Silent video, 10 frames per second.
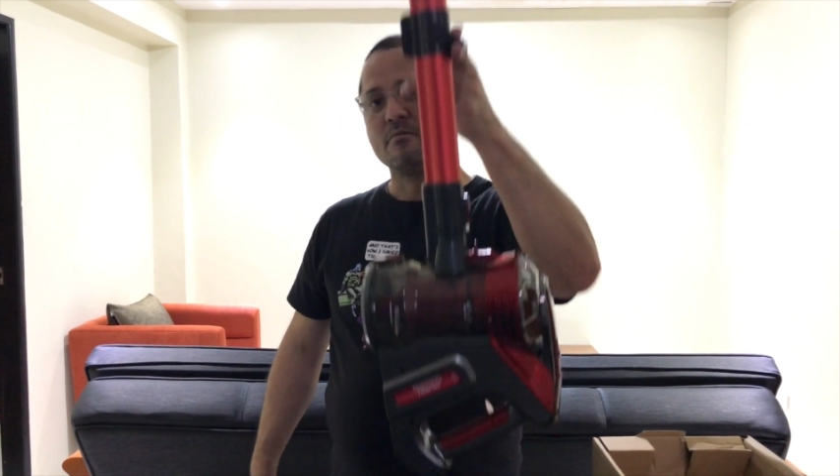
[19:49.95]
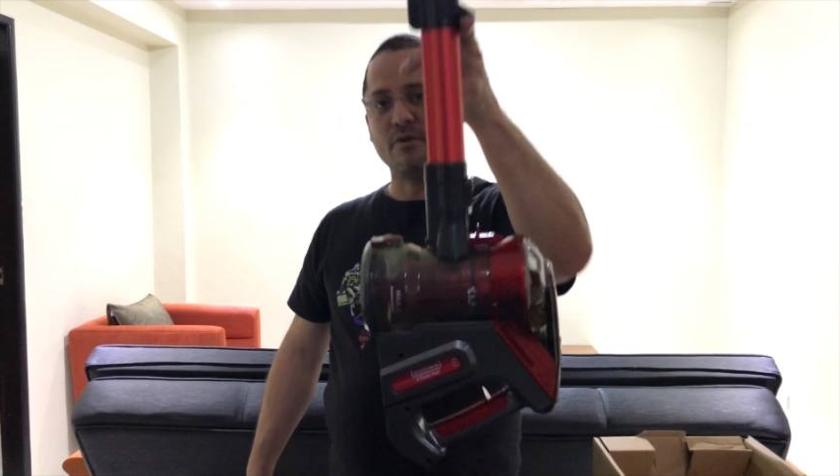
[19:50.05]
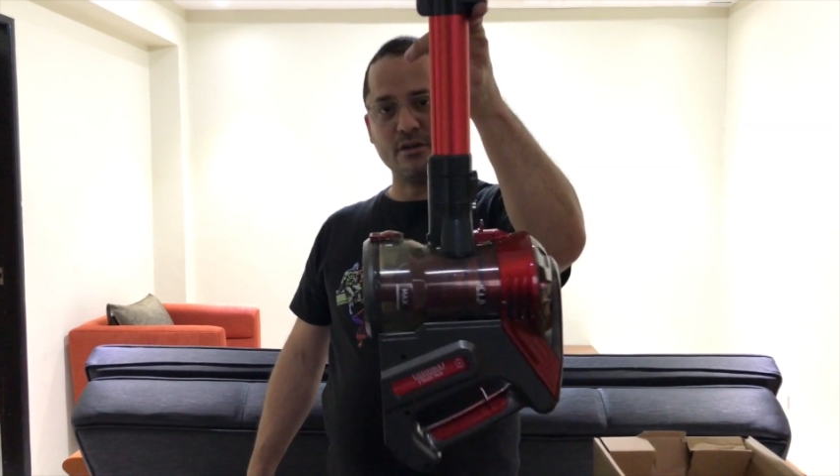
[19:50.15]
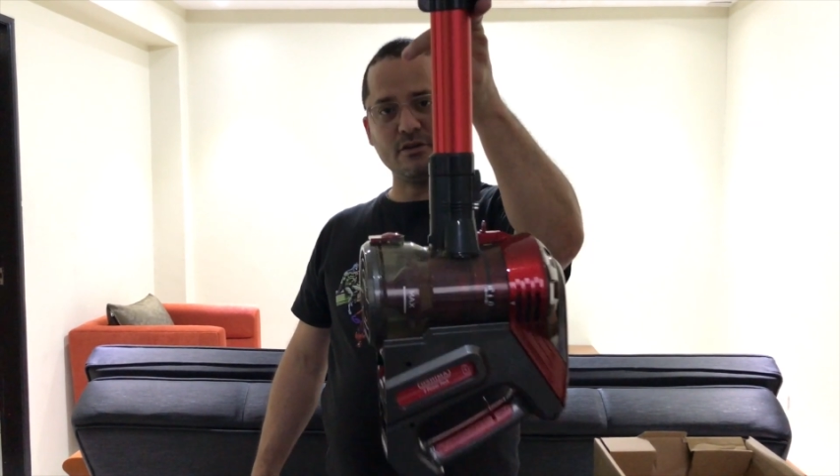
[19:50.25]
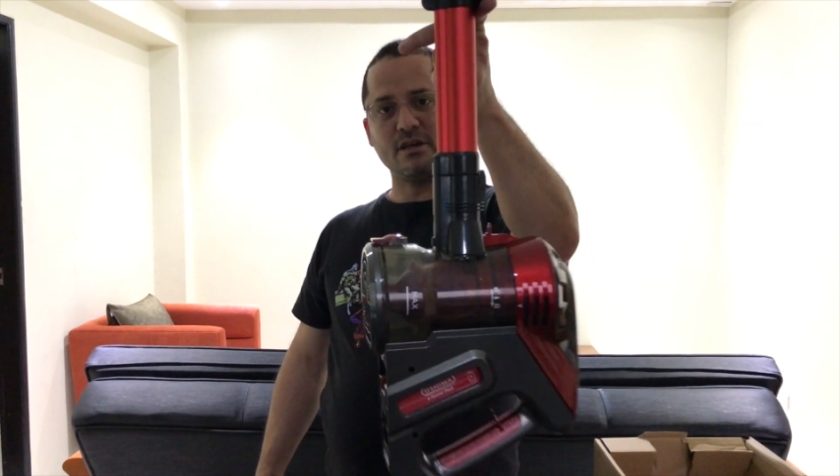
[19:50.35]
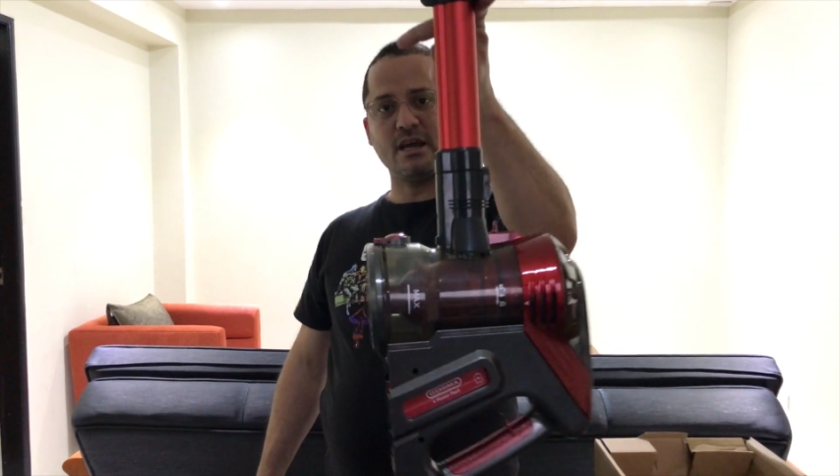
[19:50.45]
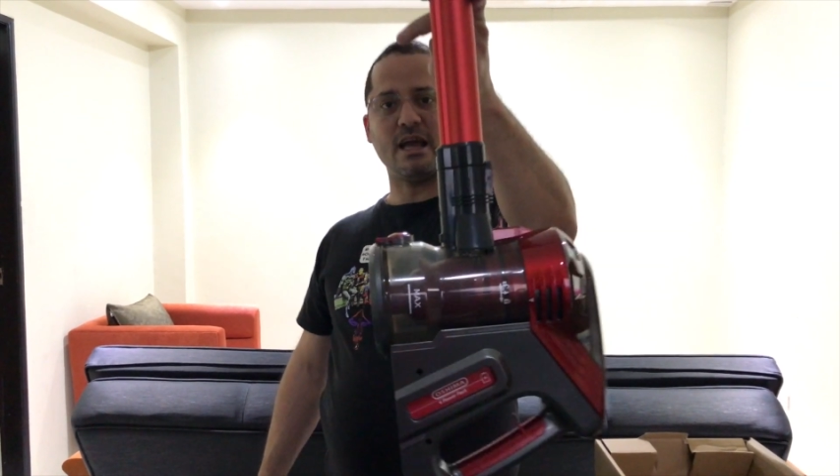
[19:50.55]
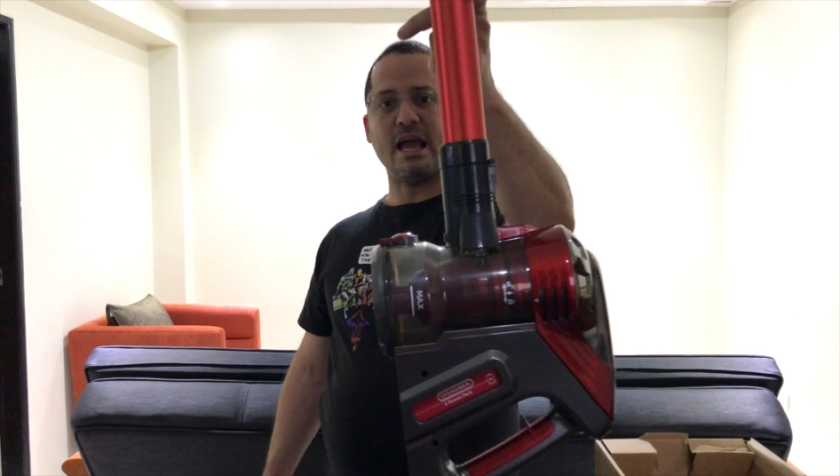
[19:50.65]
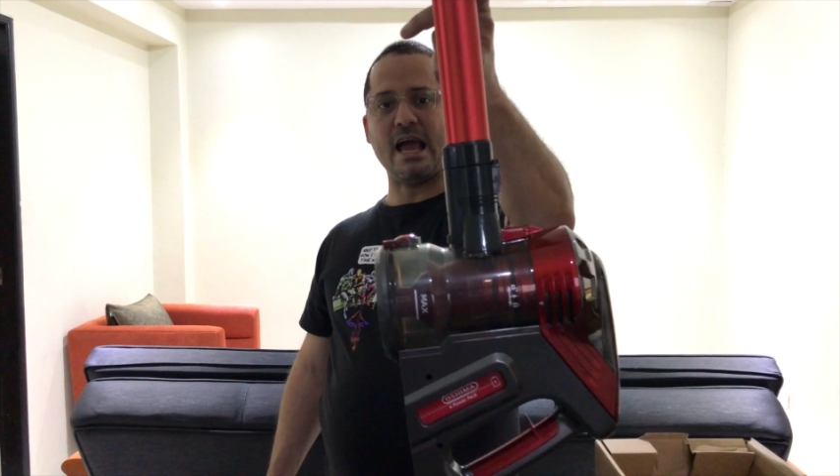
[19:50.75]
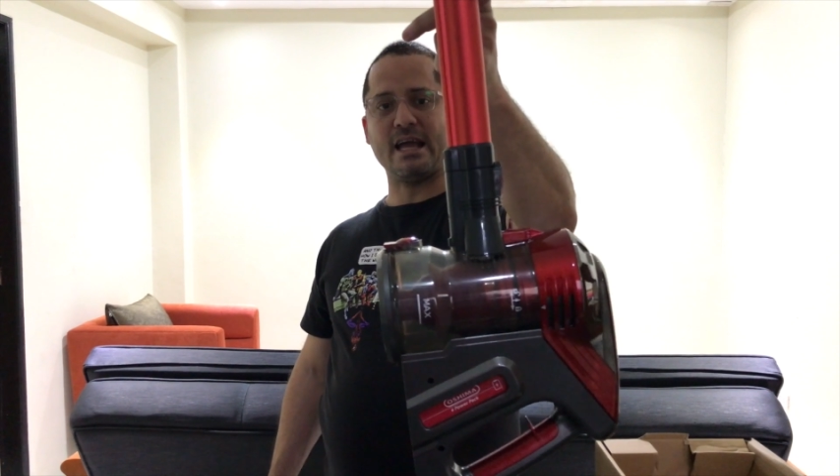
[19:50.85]
but you can
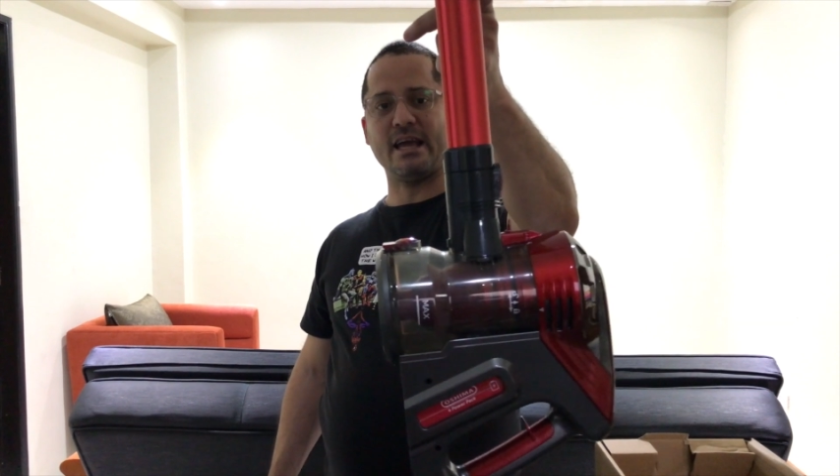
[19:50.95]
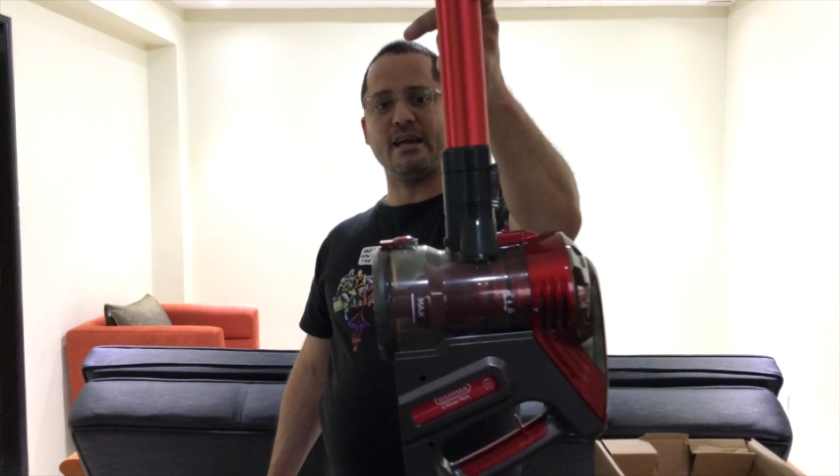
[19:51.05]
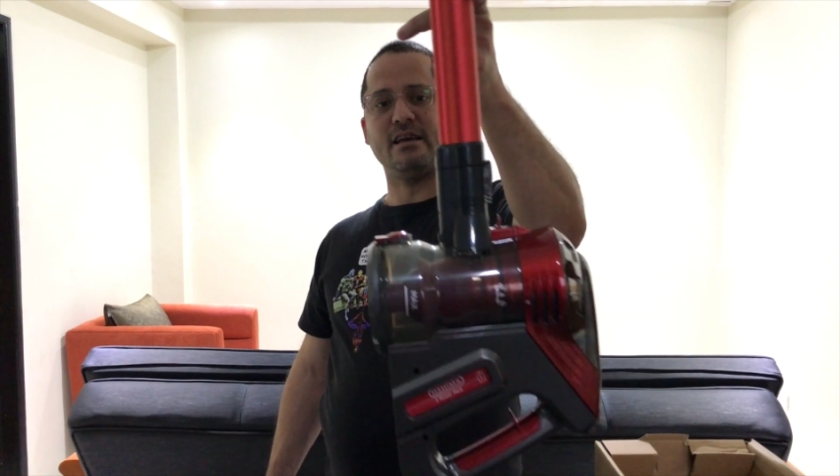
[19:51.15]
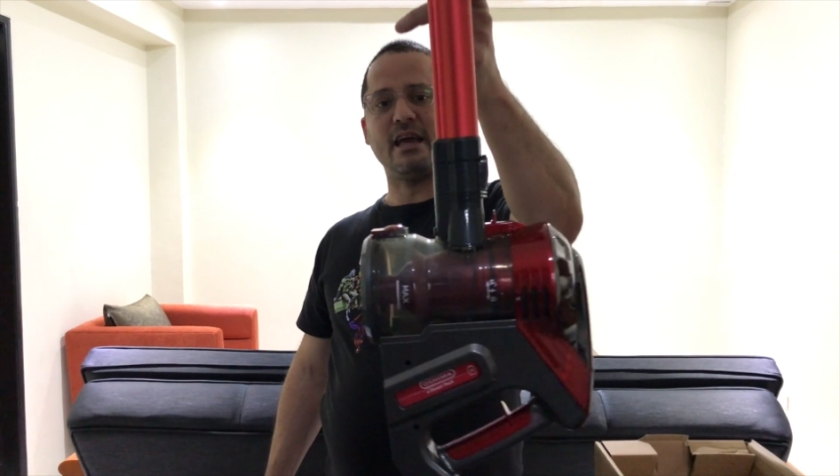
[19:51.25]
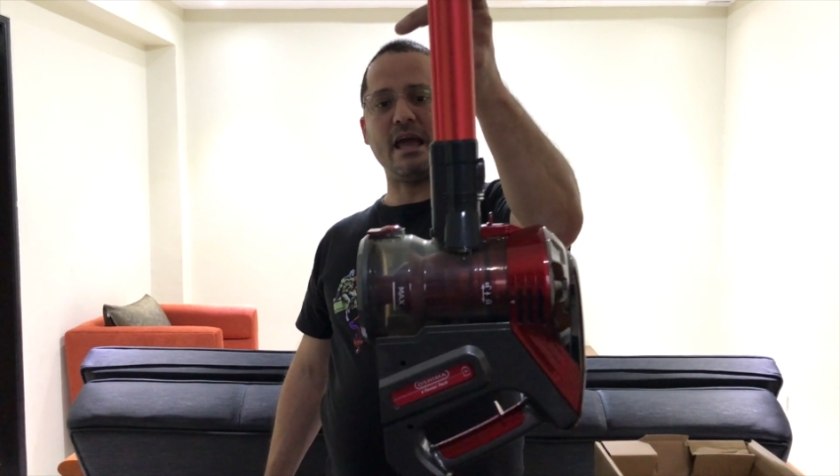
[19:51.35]
hang it